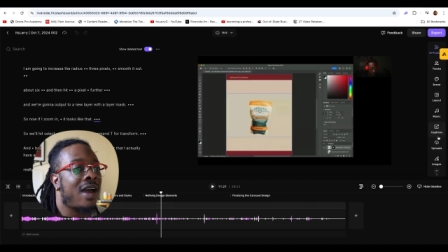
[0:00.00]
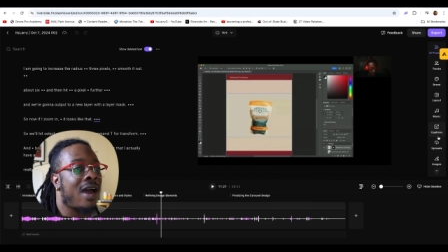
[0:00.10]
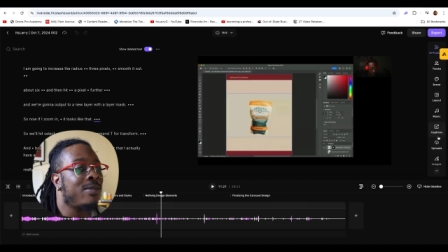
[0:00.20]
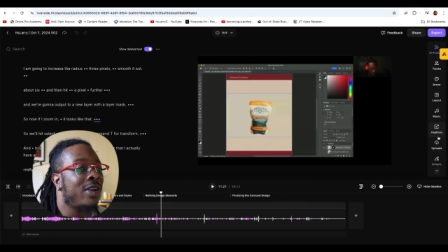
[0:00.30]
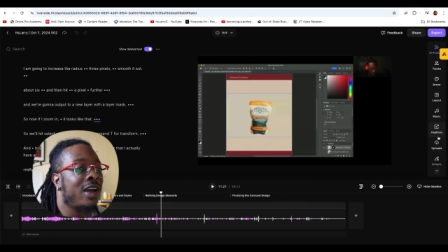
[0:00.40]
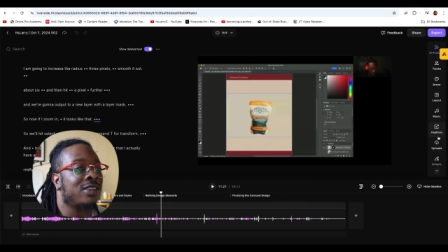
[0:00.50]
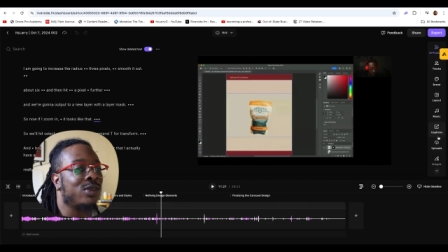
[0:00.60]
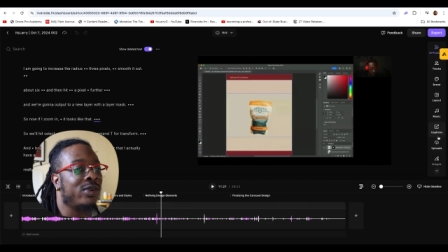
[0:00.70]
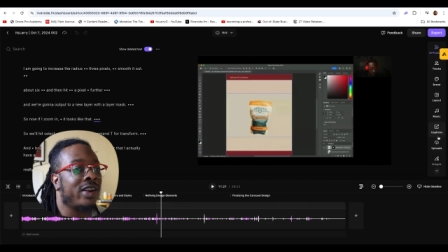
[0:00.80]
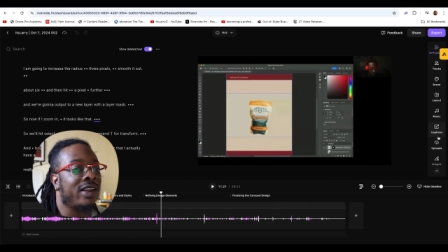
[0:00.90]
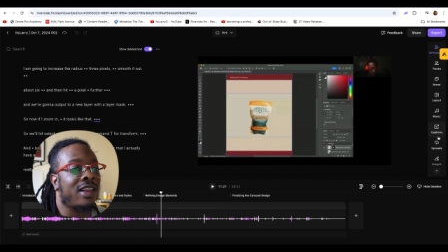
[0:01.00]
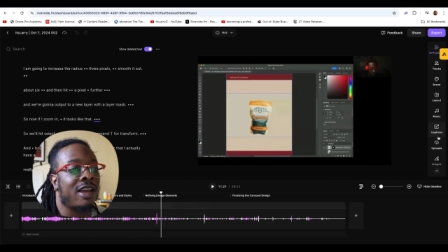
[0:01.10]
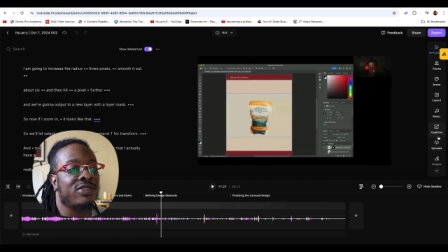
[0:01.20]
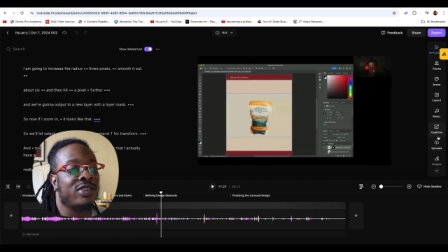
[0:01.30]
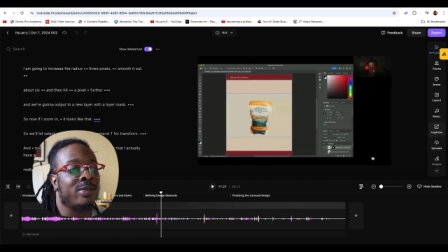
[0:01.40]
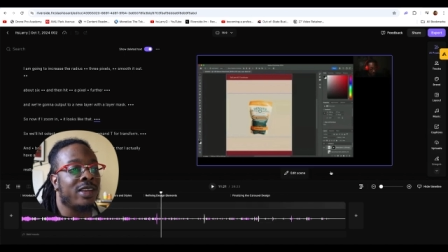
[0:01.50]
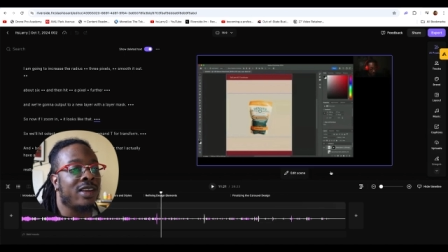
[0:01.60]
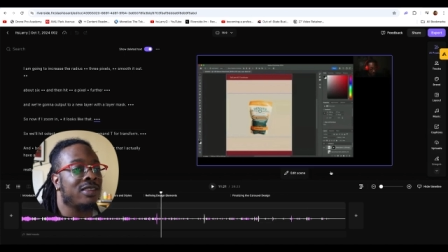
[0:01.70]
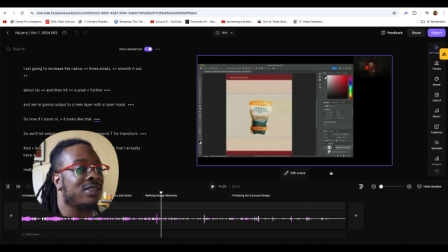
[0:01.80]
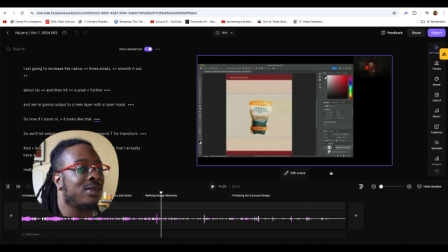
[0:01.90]
I'm not so great at live streaming
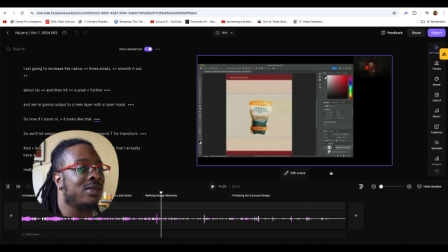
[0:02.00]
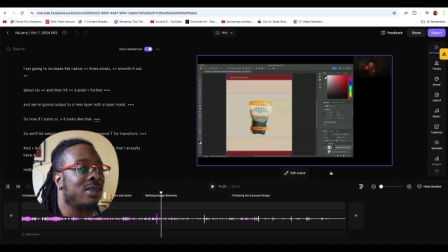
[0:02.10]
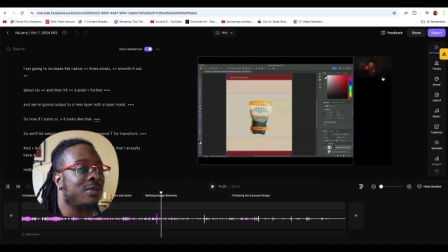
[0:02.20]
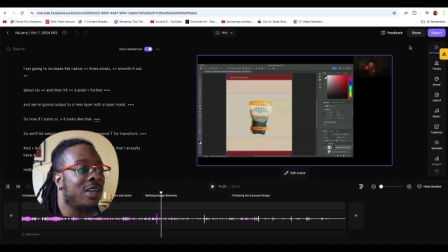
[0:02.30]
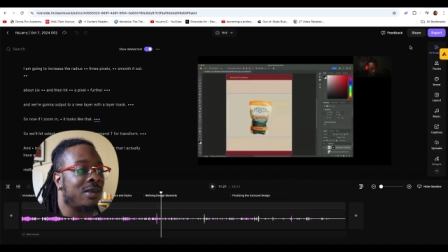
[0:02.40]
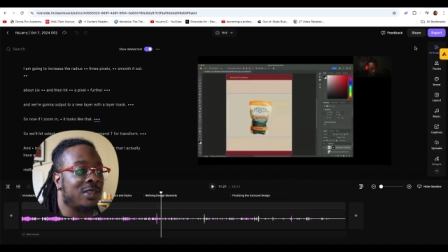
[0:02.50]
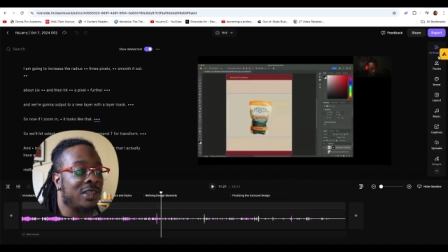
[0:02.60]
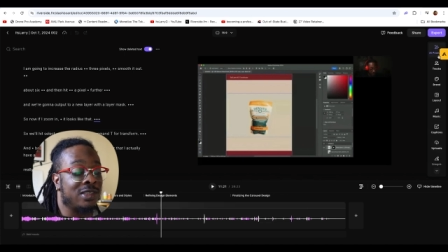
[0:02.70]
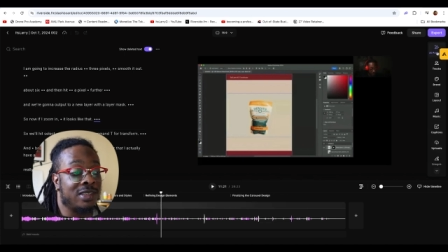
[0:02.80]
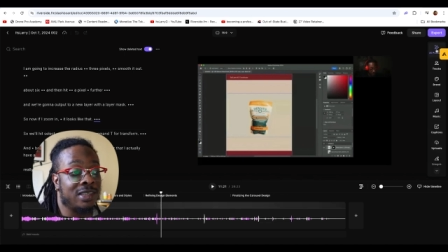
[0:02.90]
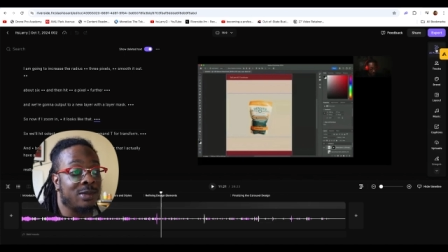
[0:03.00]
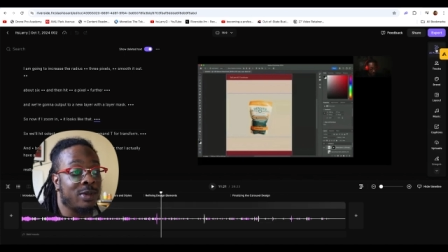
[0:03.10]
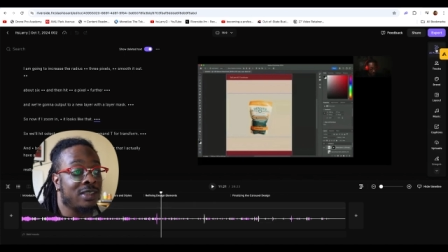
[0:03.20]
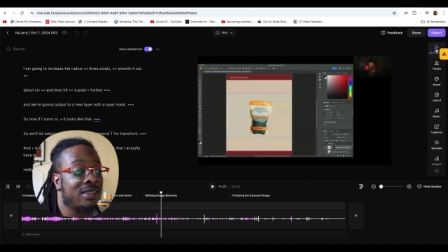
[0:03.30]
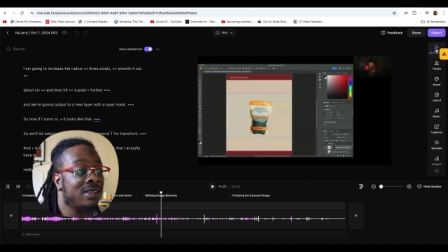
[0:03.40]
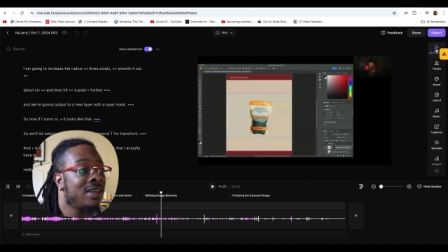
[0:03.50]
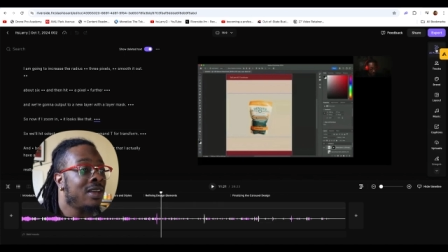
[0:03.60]
yet, so sometimes there's dead space.